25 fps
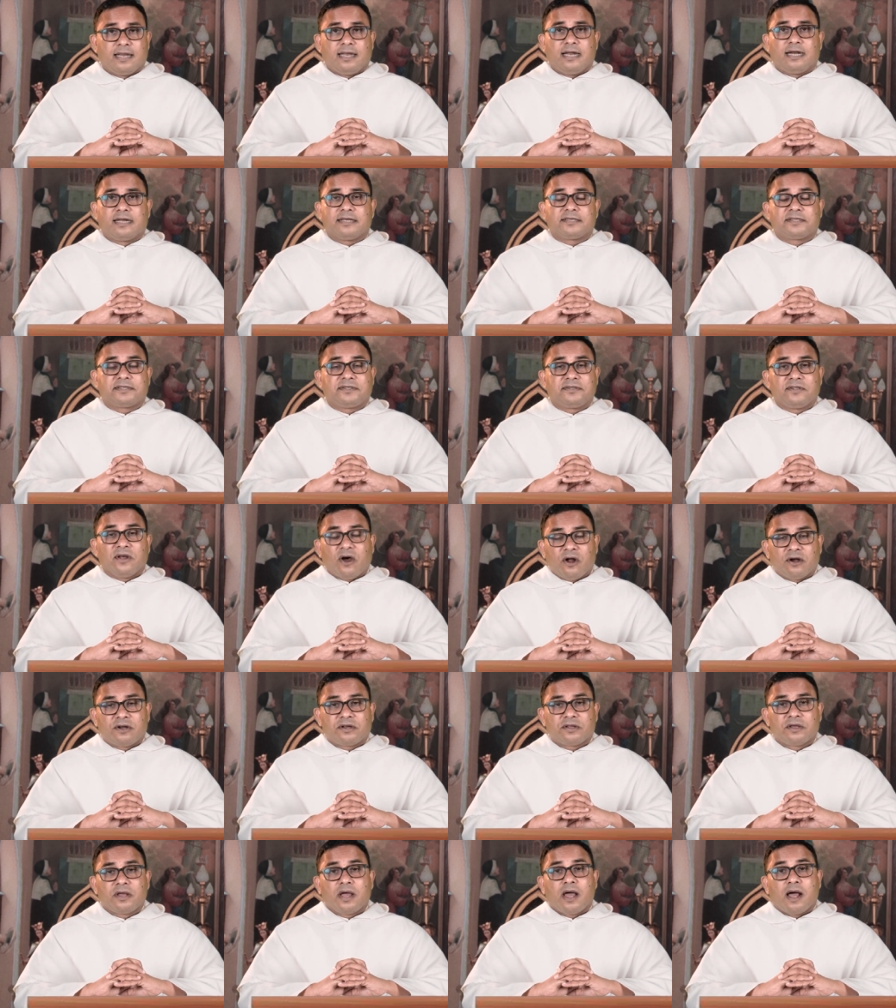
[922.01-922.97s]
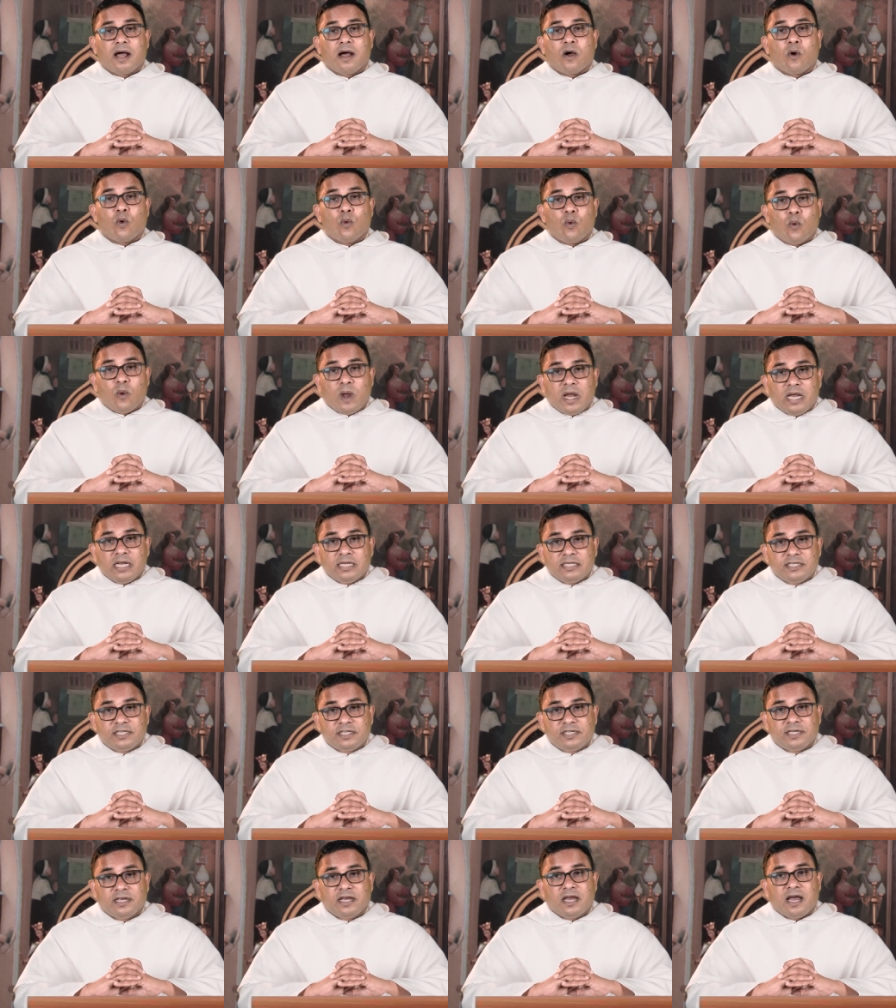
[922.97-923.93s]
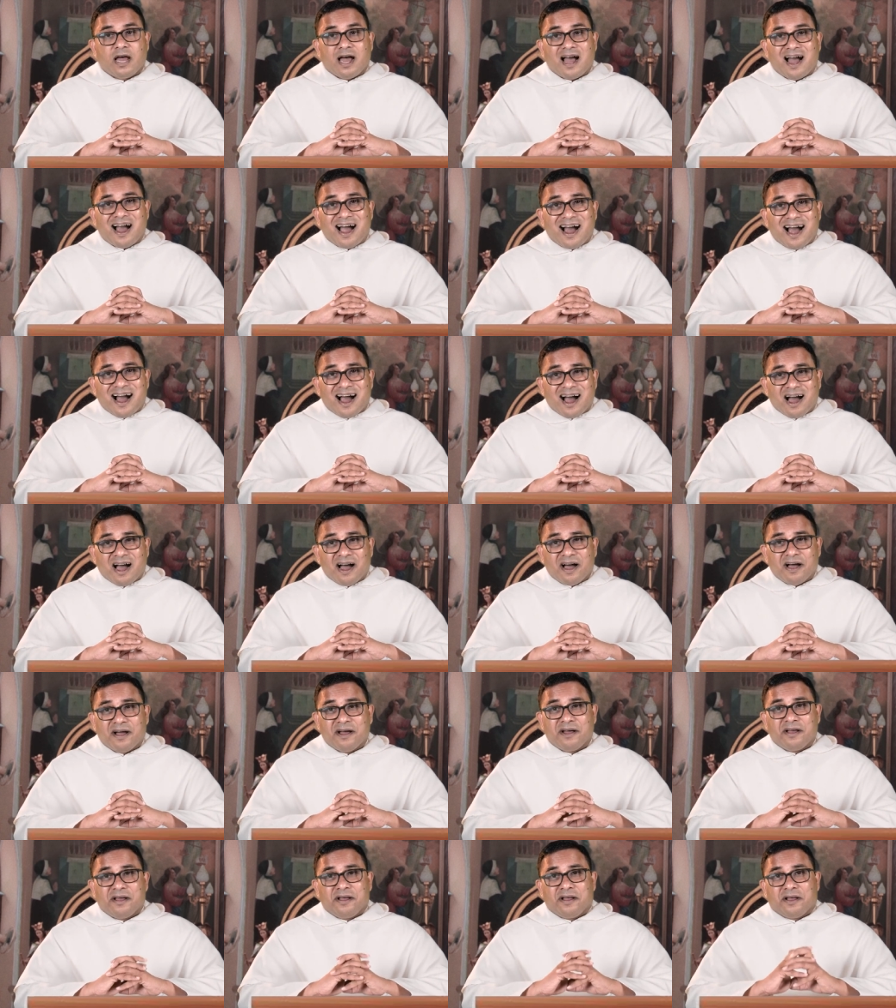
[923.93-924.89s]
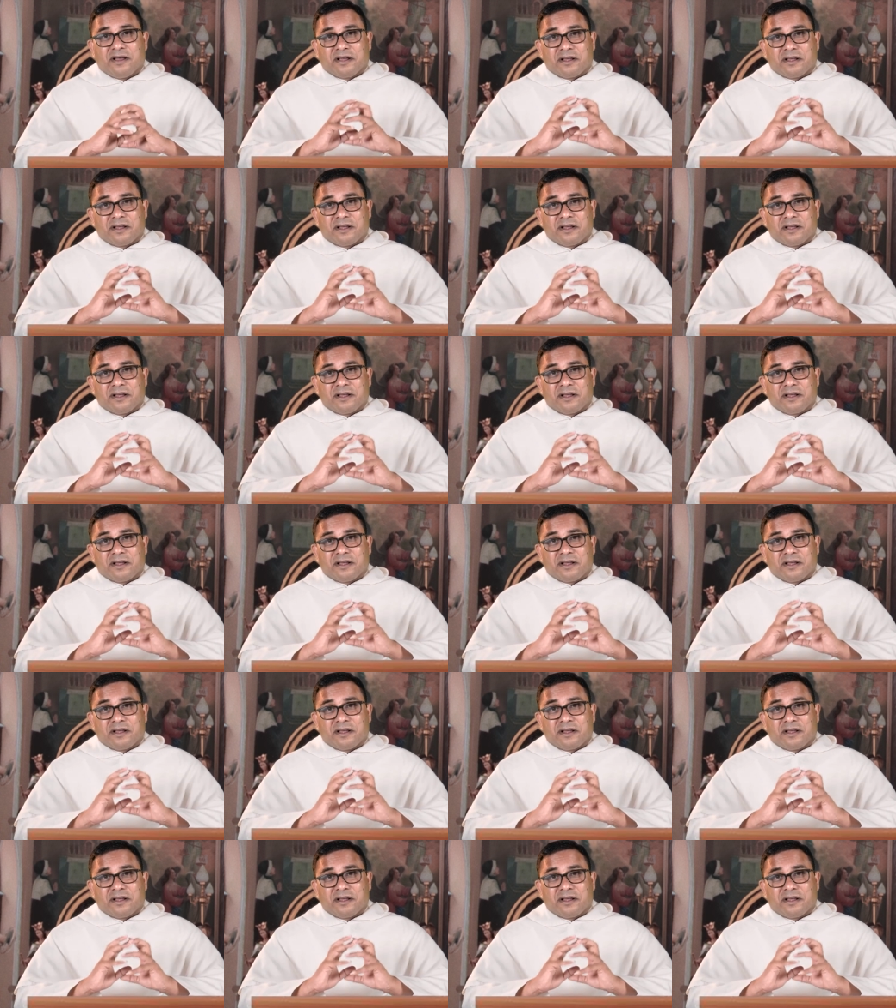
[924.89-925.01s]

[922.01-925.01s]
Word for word: let us not waste our